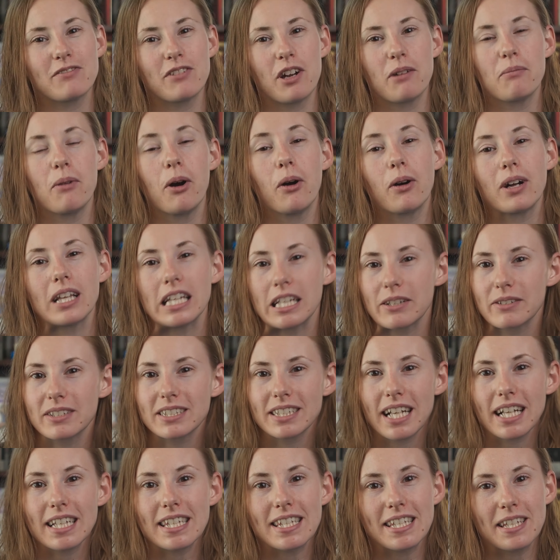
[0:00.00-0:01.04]
from Eau Claire,
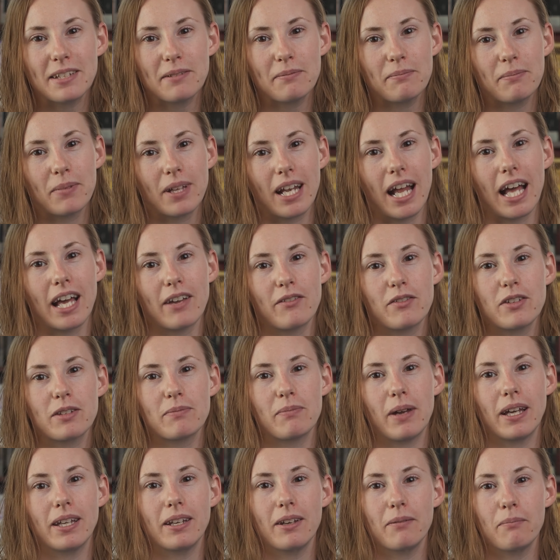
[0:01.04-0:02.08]
Wisconsin, but I've
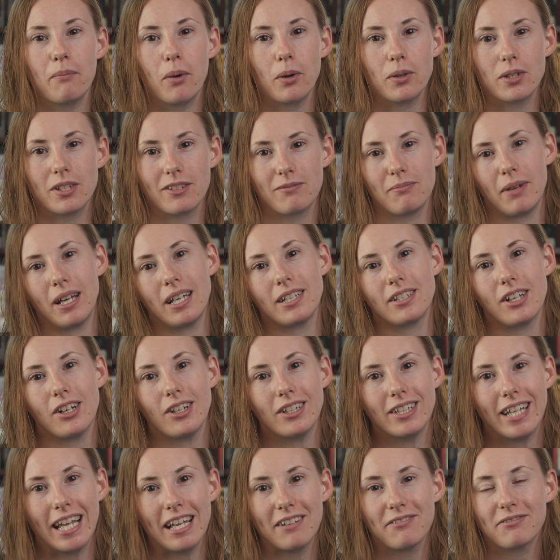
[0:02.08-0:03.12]
spent most of my
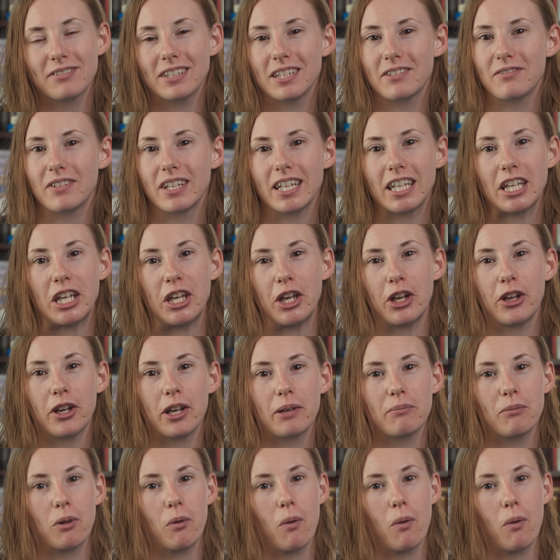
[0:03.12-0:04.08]
adult life living here in